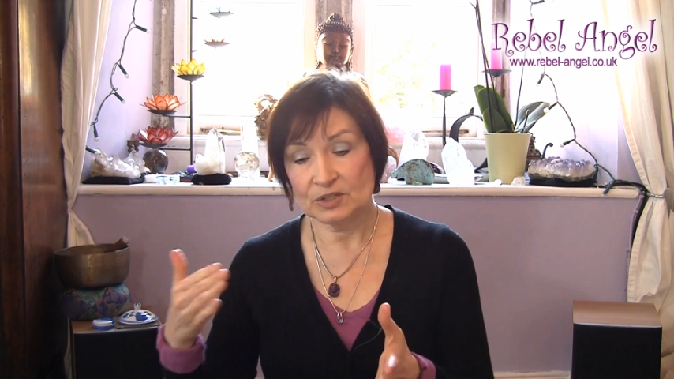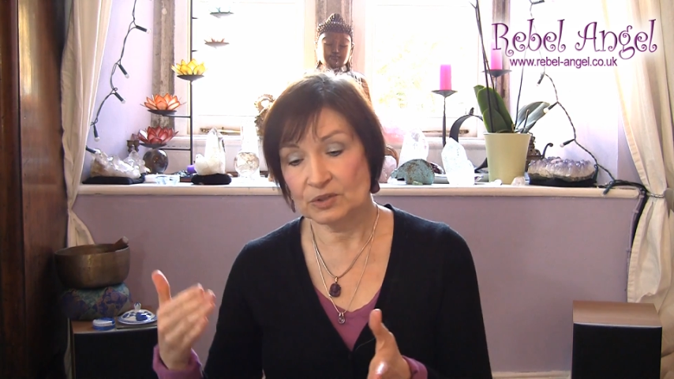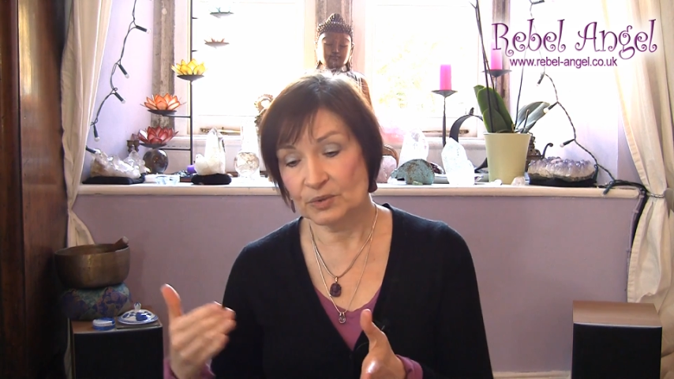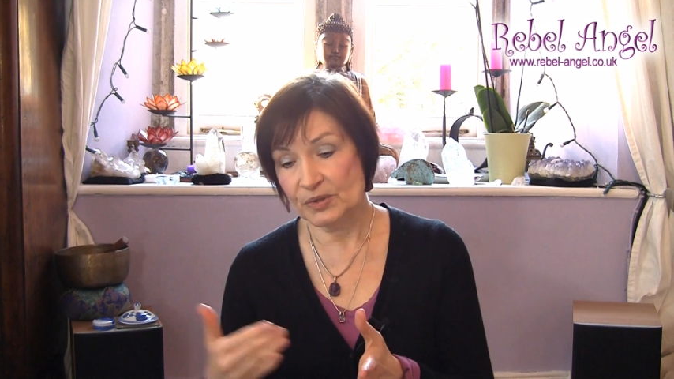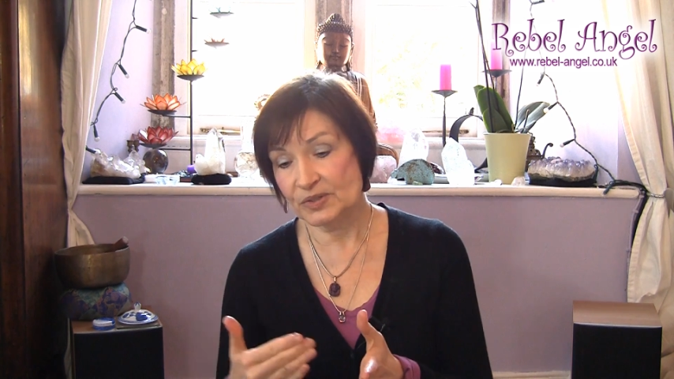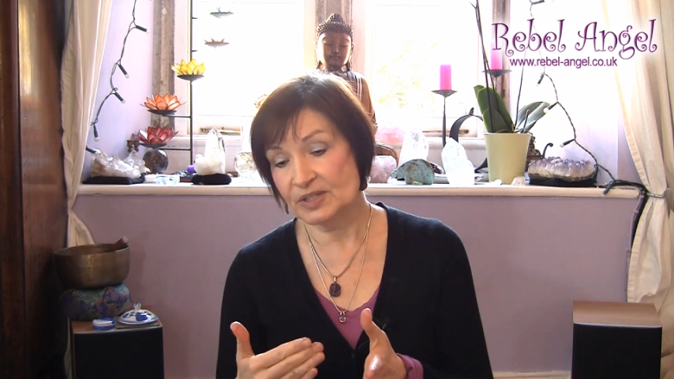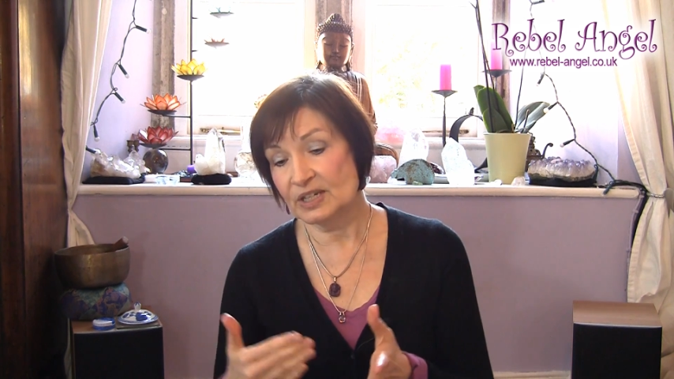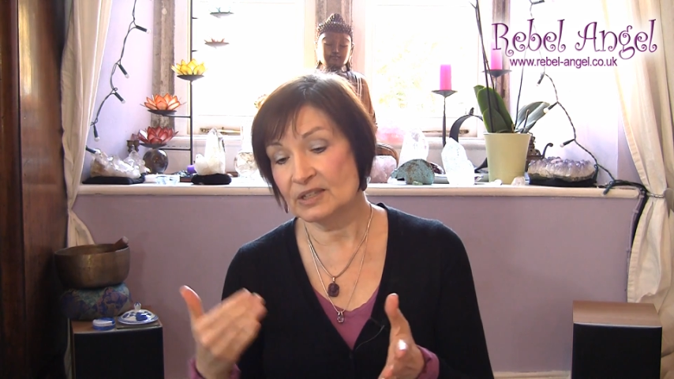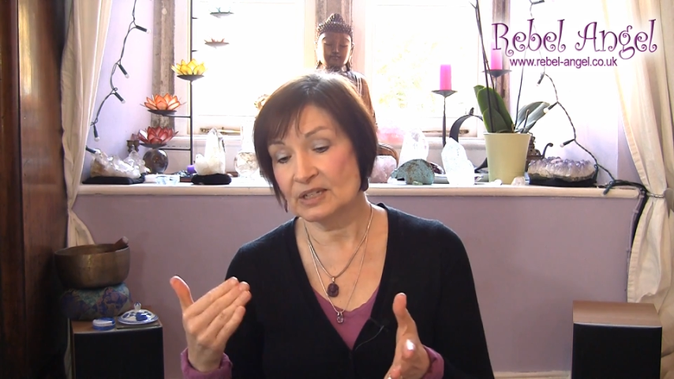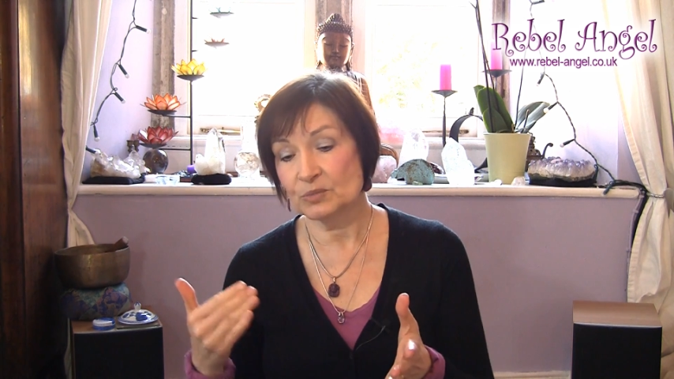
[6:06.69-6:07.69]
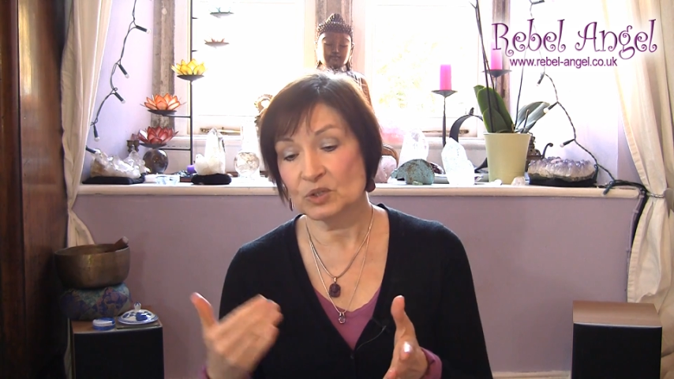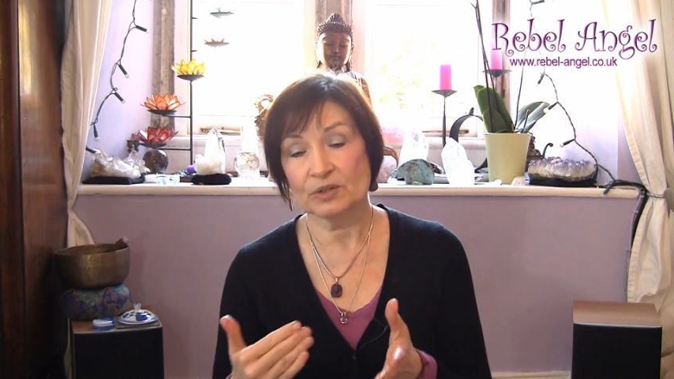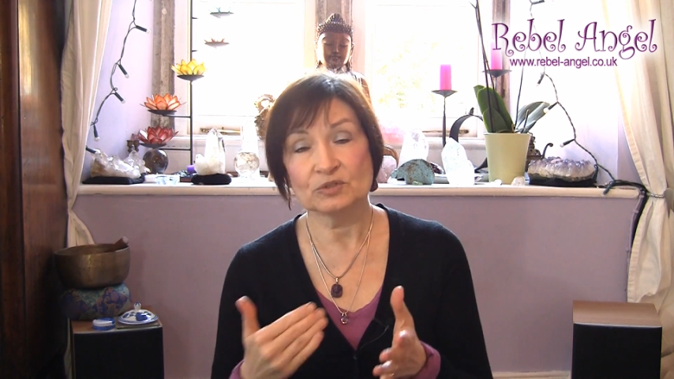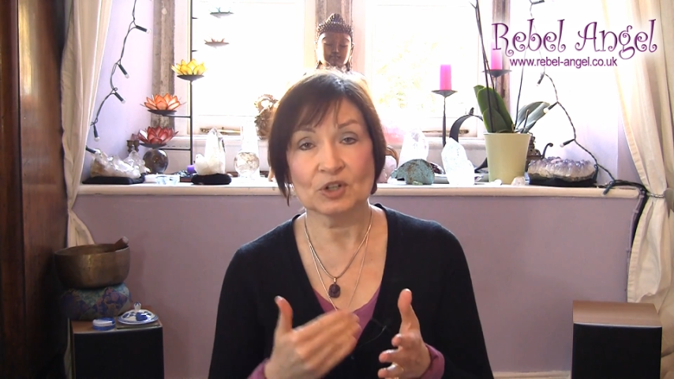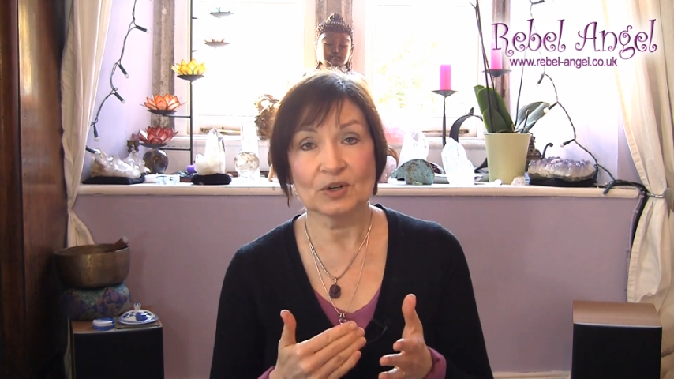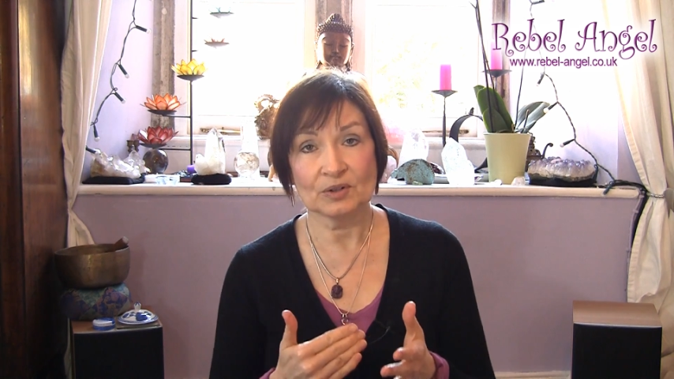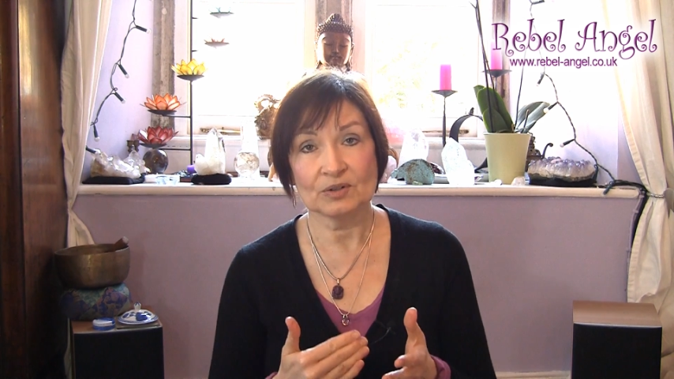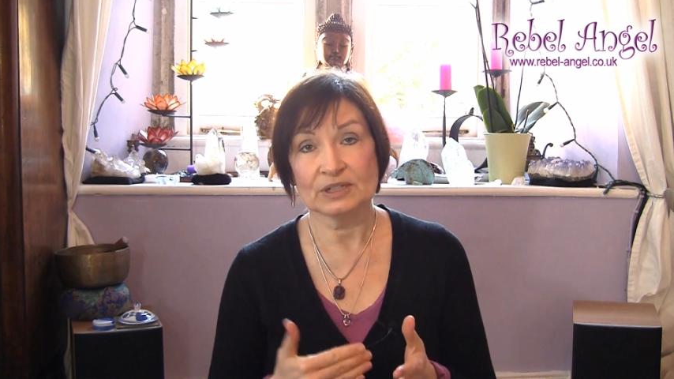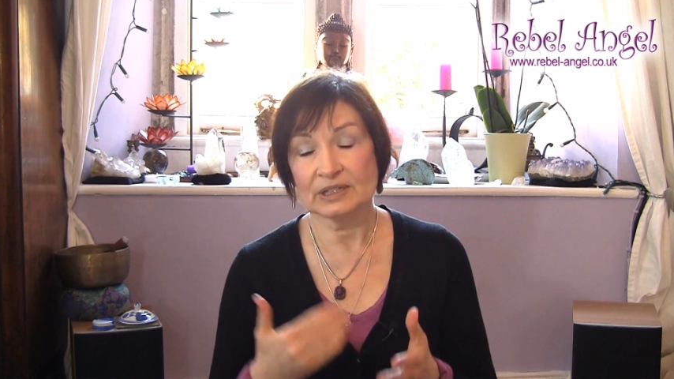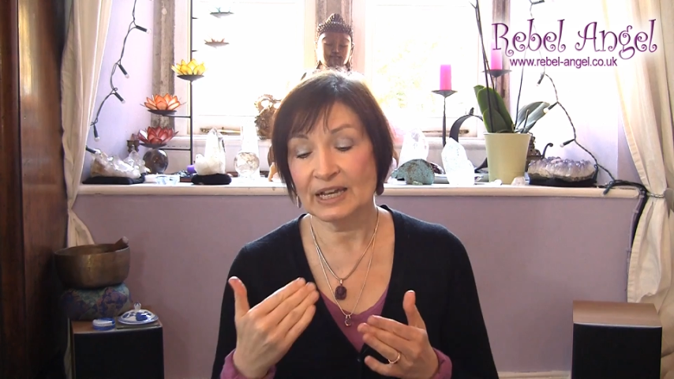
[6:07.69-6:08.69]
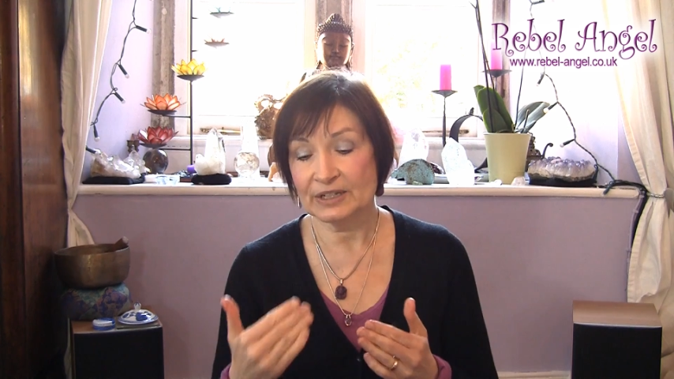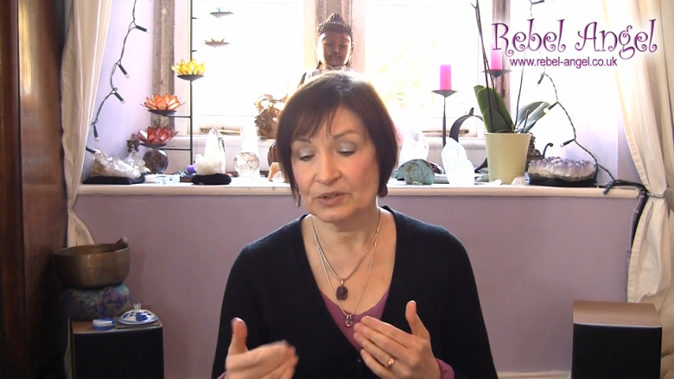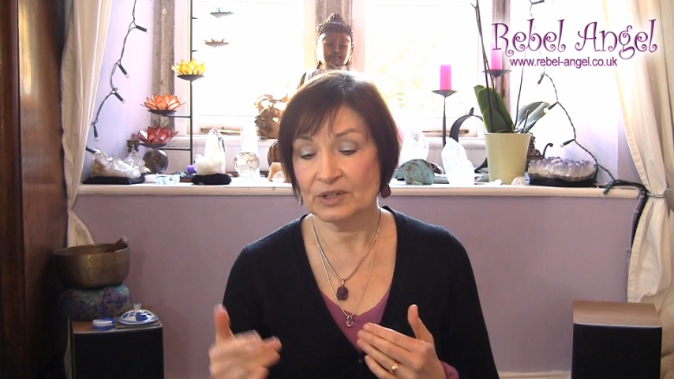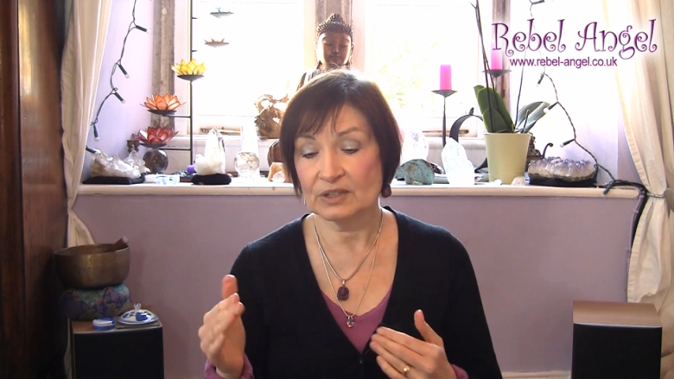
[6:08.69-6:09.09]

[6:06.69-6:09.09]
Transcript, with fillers: you'll see that it will go darker and lighter.